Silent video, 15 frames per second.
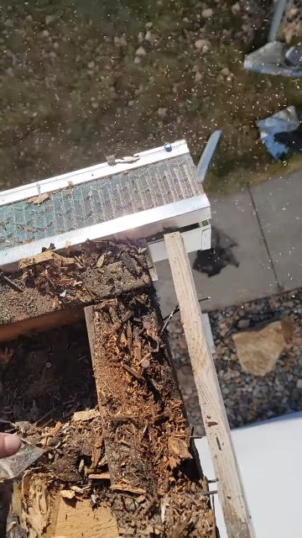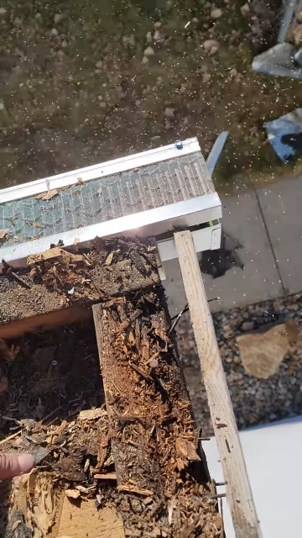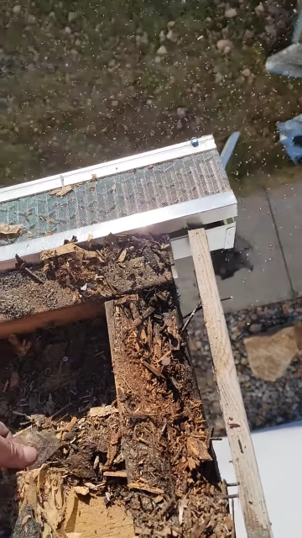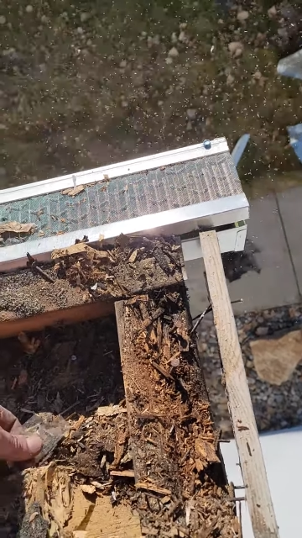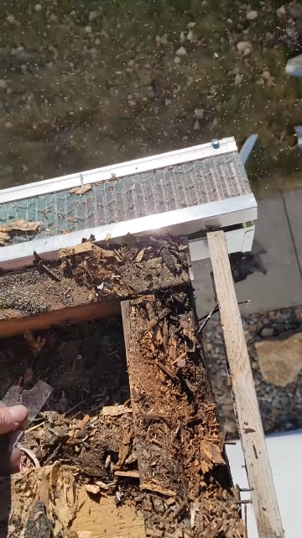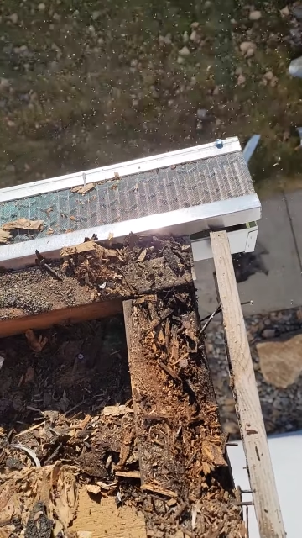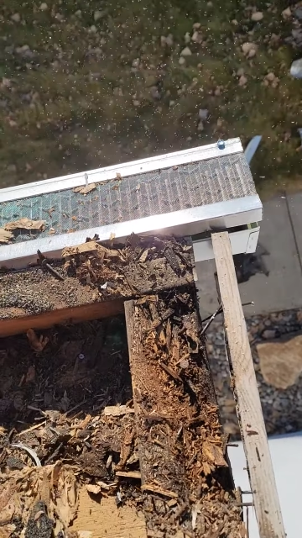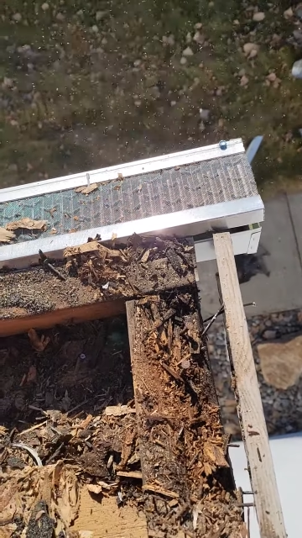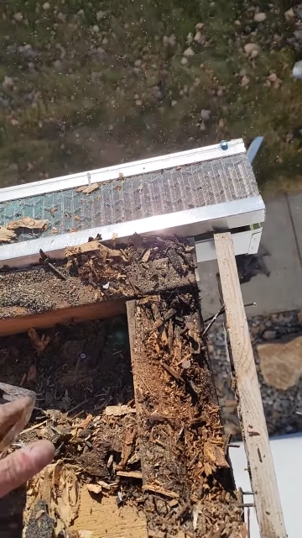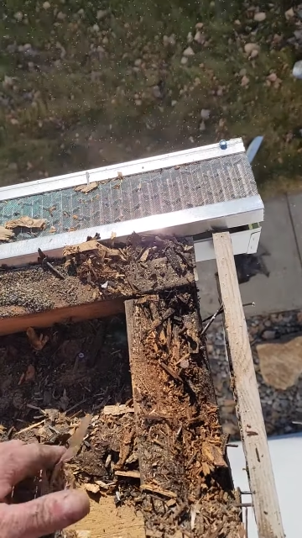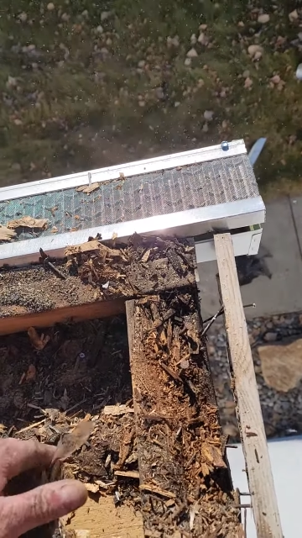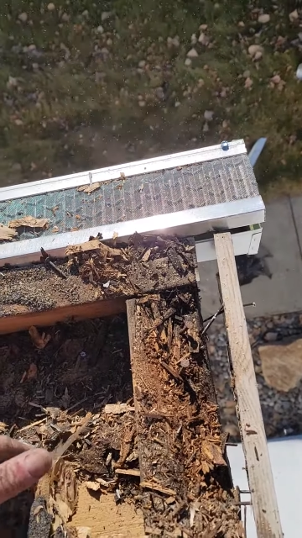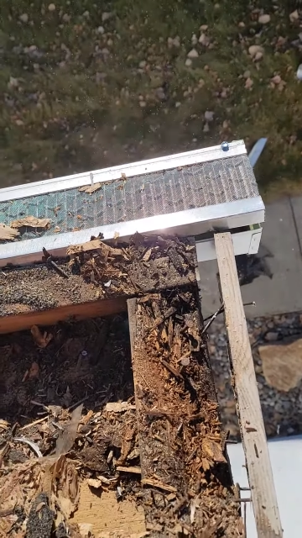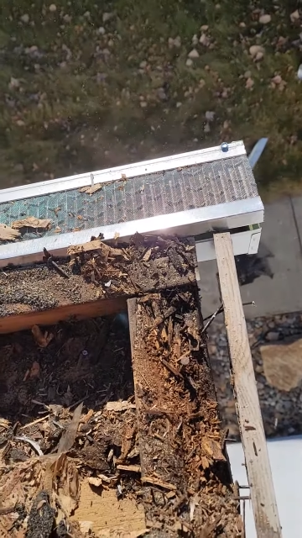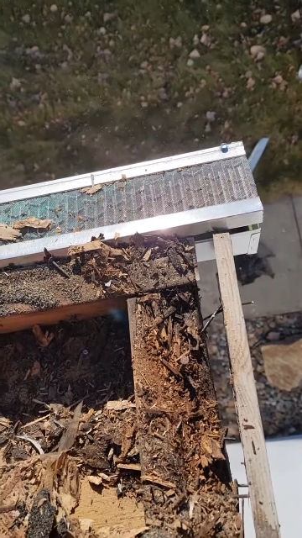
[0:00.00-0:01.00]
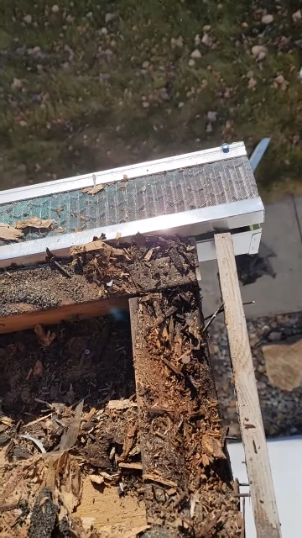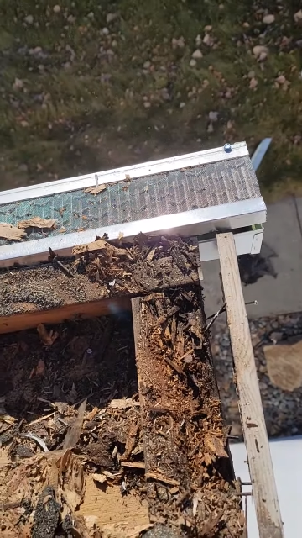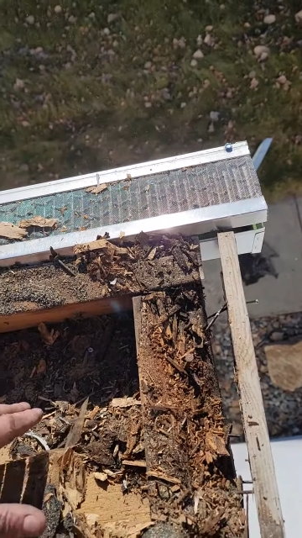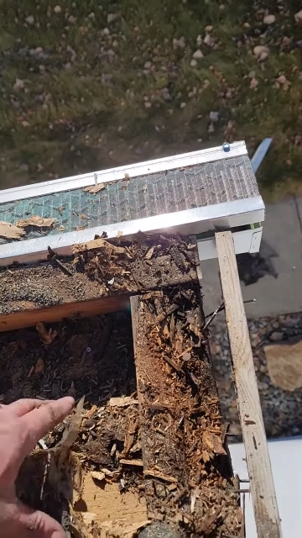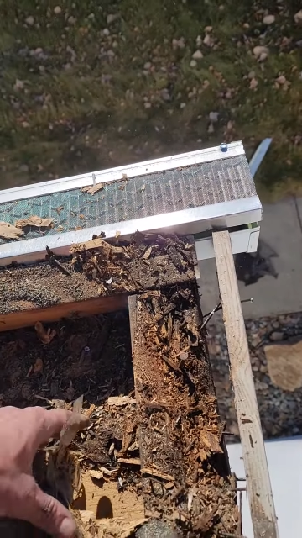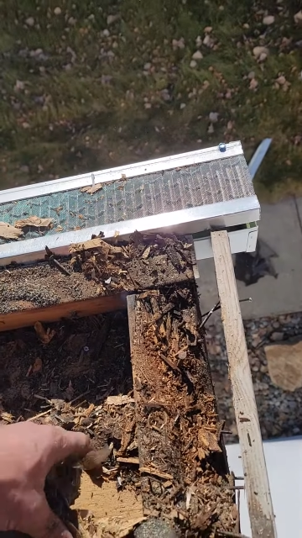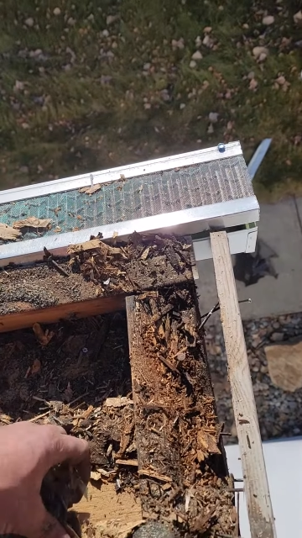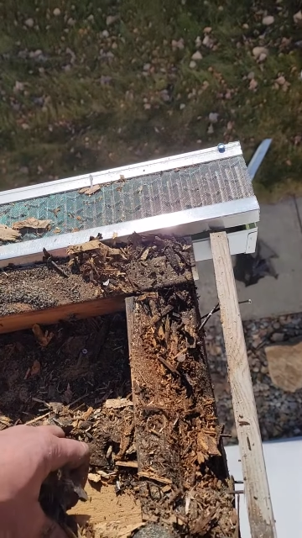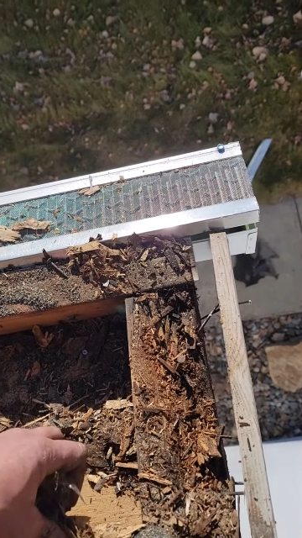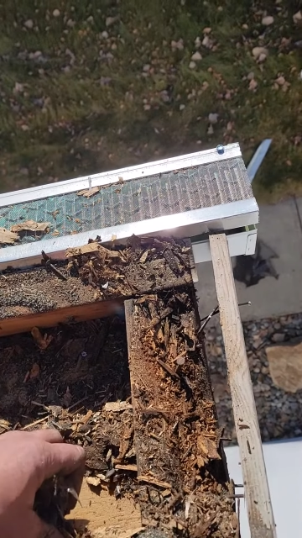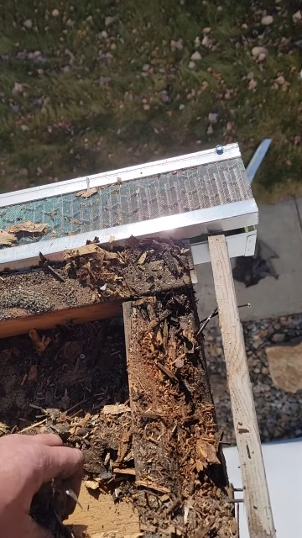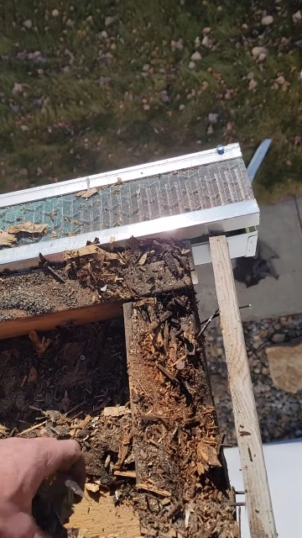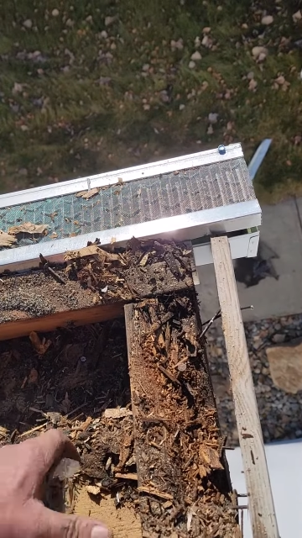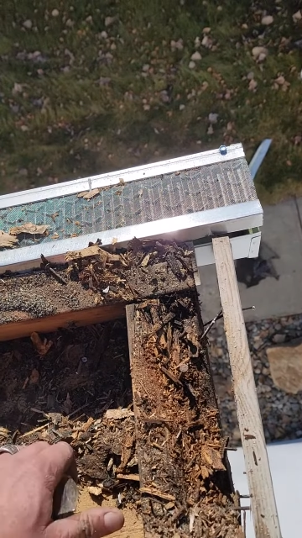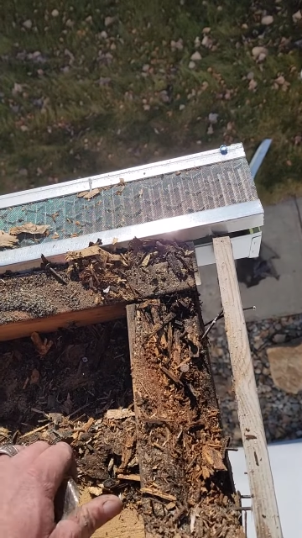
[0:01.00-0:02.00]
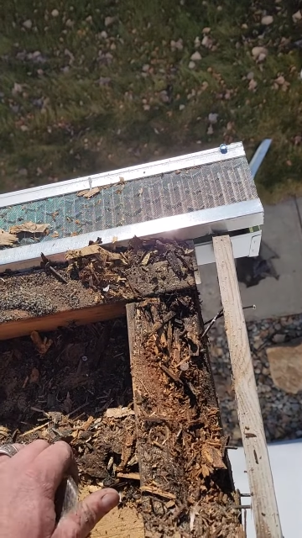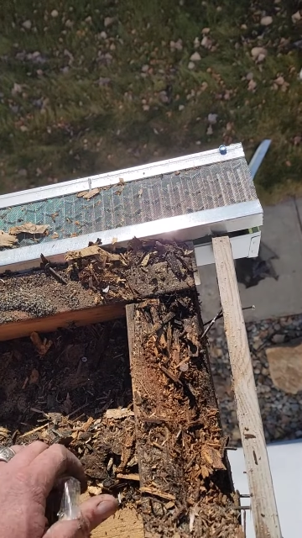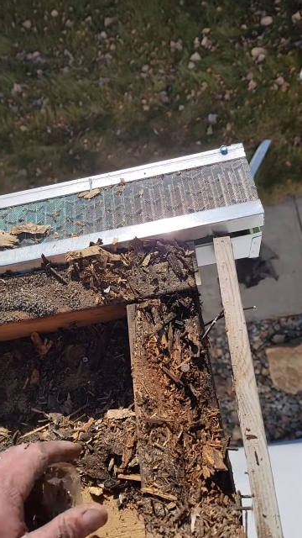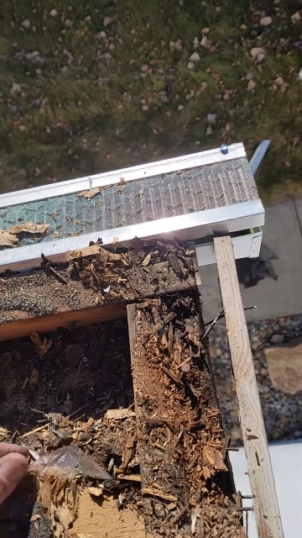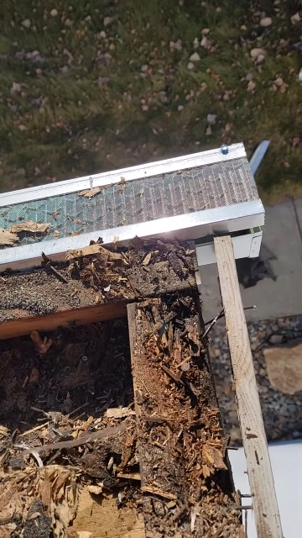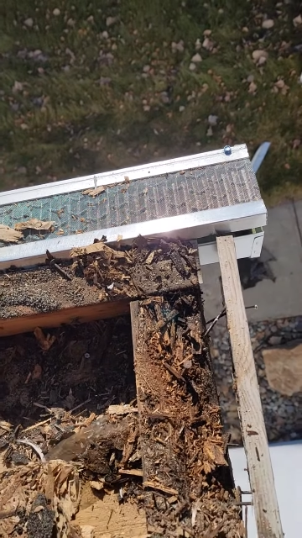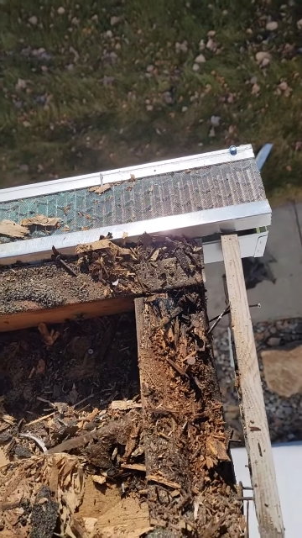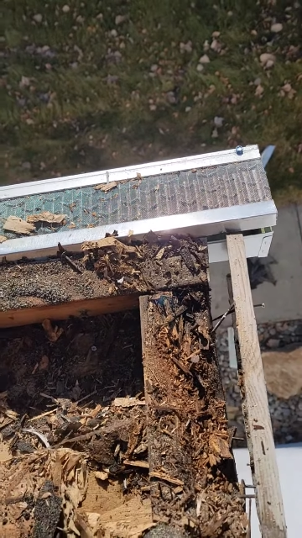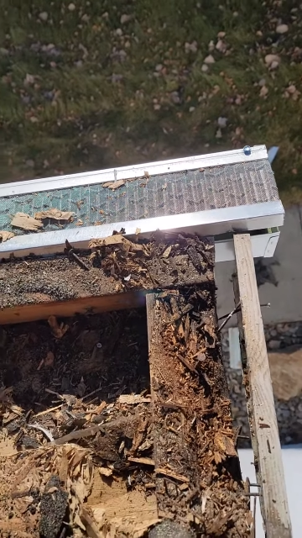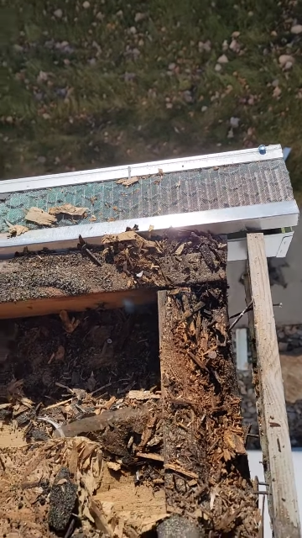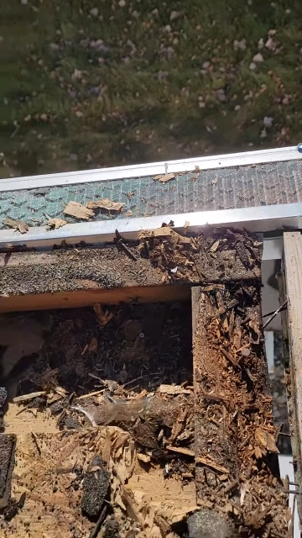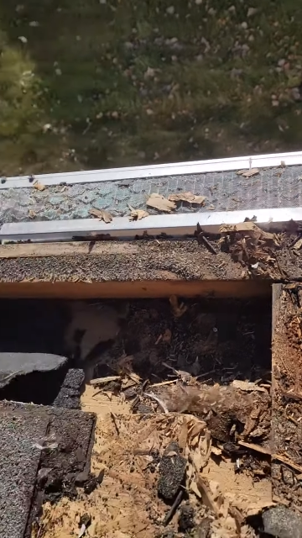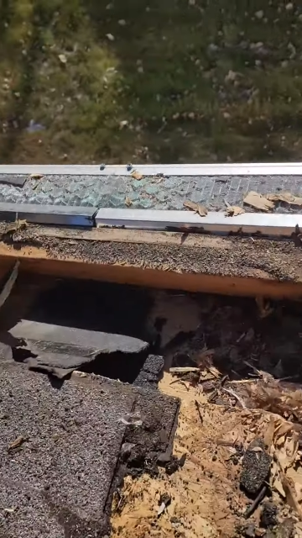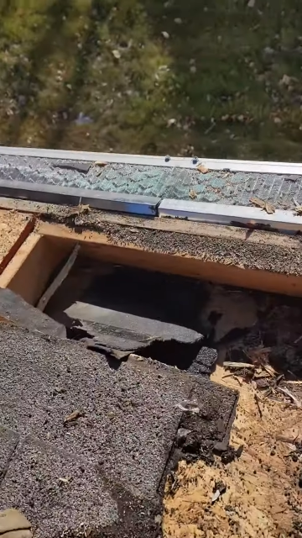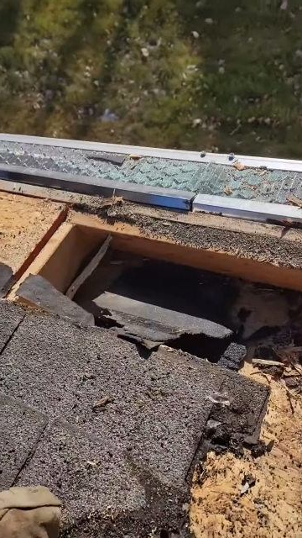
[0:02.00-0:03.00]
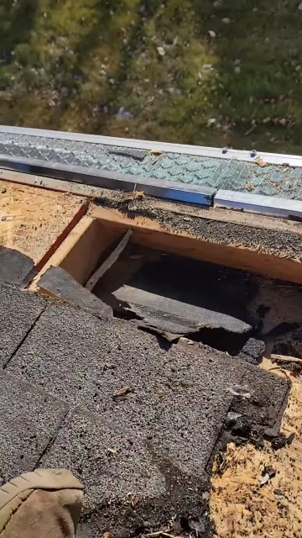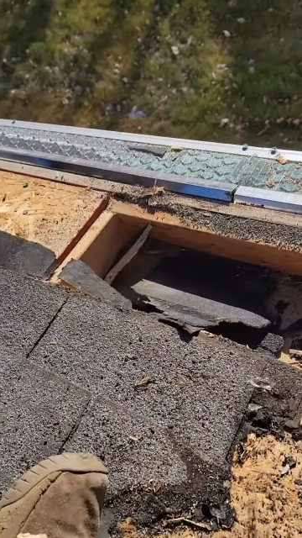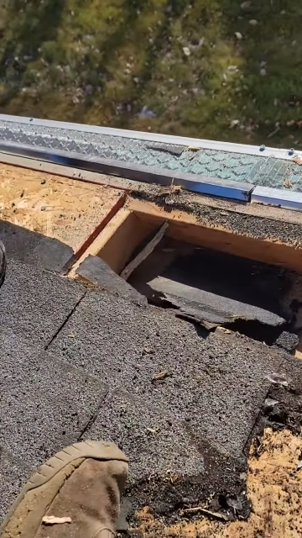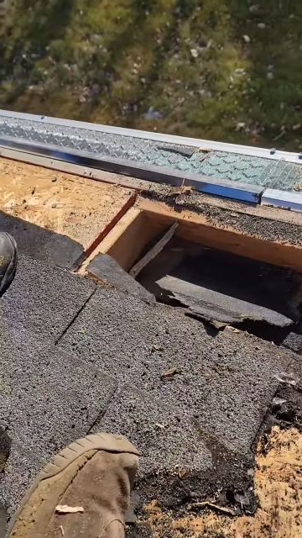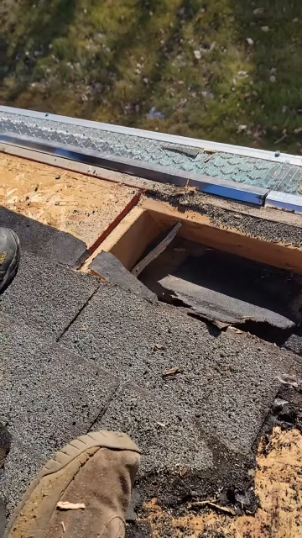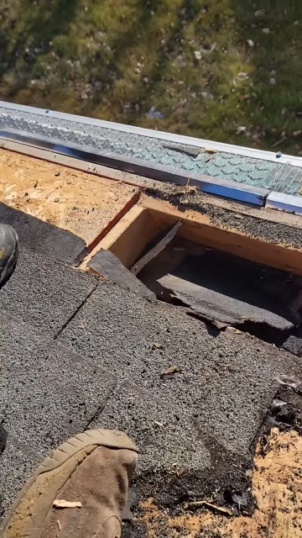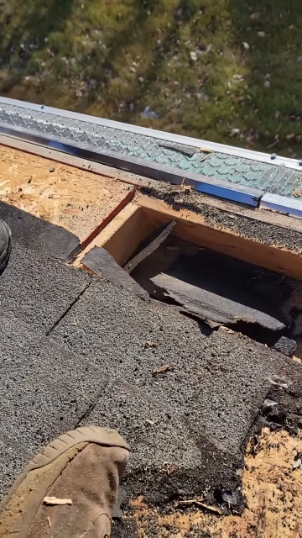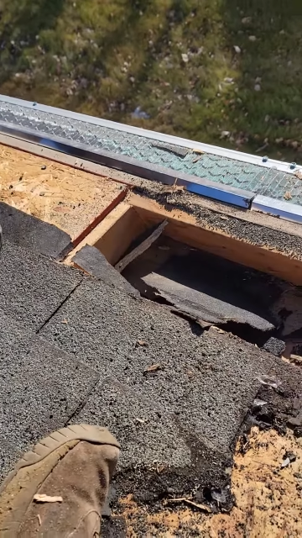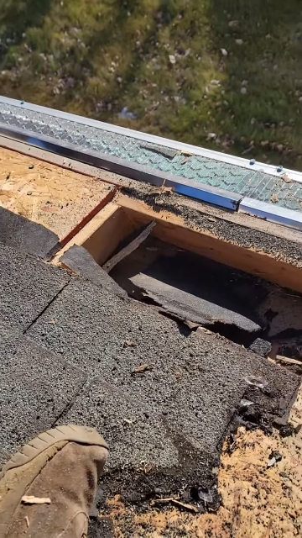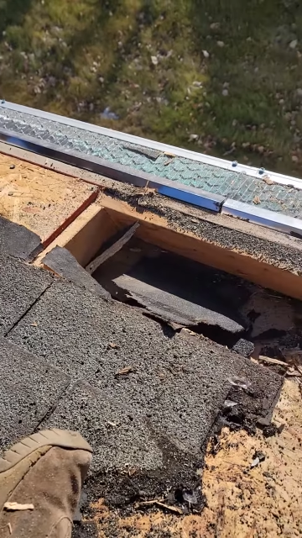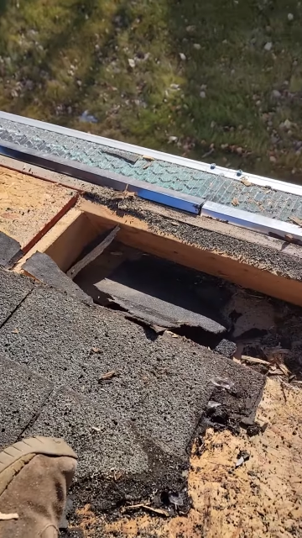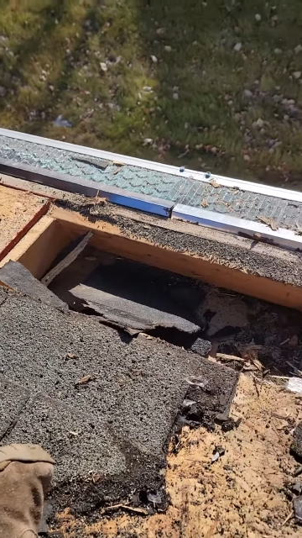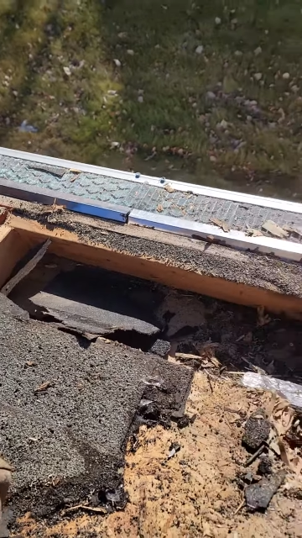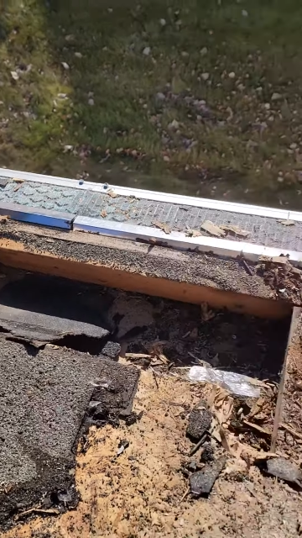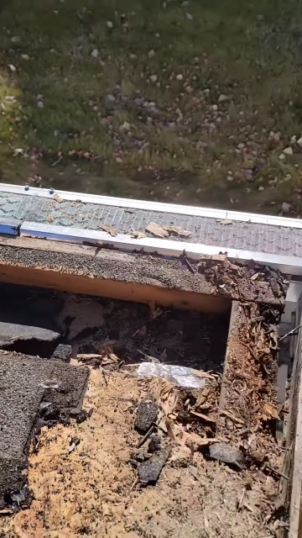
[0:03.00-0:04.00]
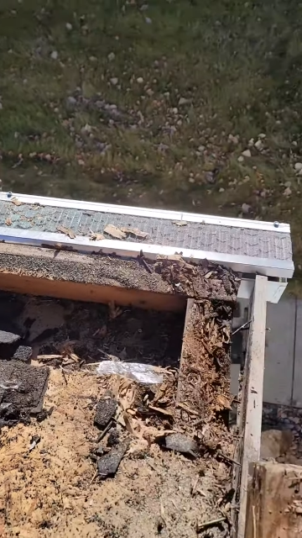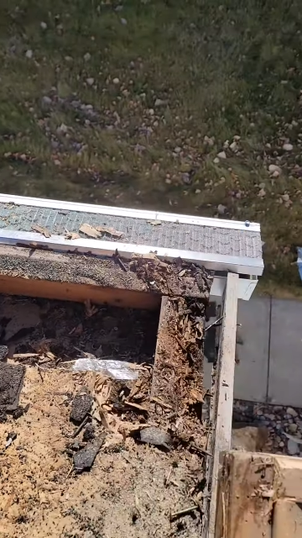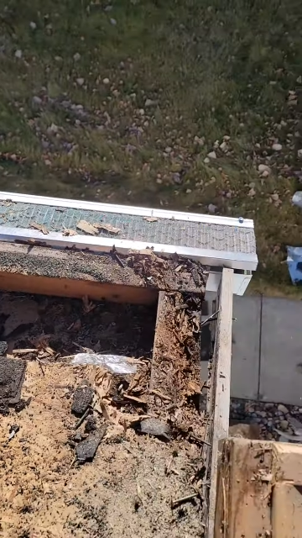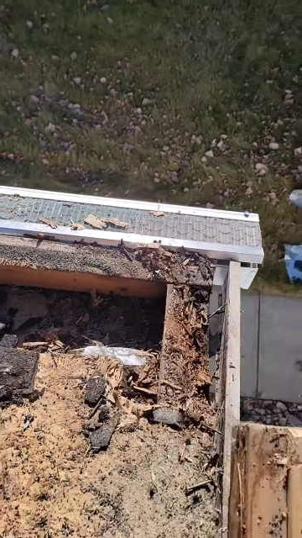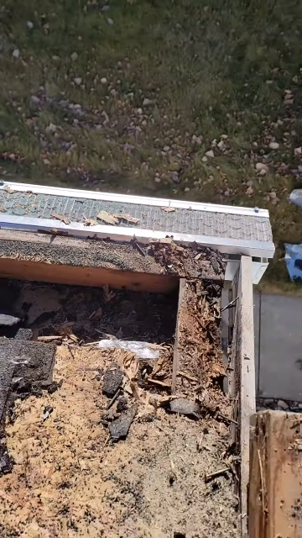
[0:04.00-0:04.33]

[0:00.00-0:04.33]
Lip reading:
Nobody's mouth can be seen.